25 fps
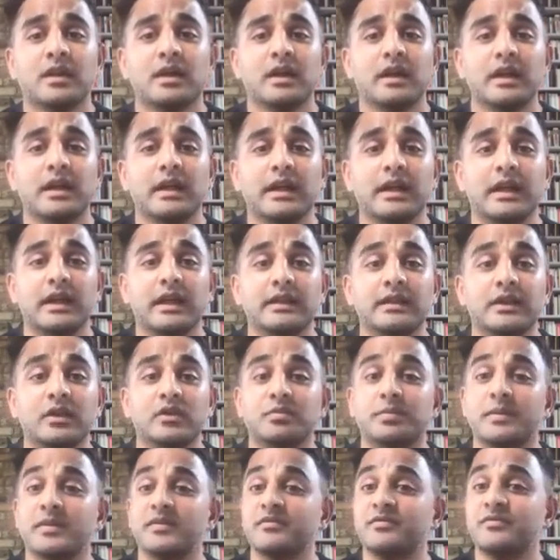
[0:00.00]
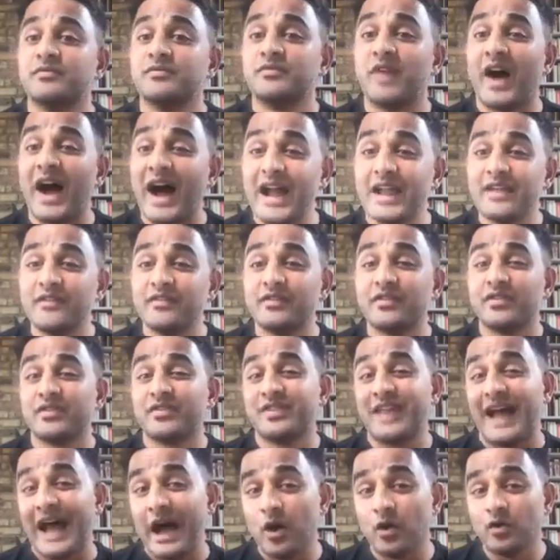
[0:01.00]
There's been
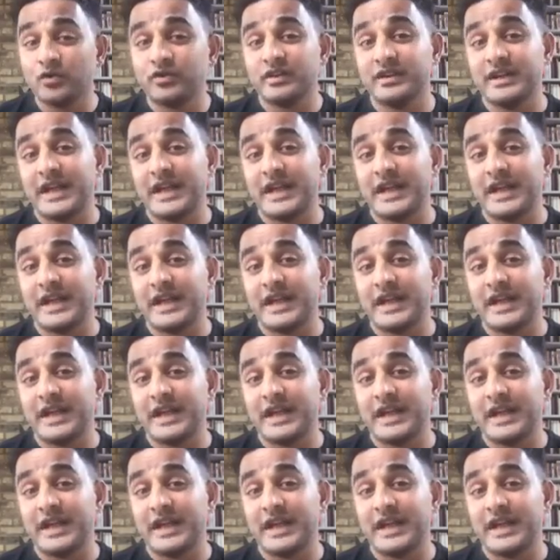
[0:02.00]
5,000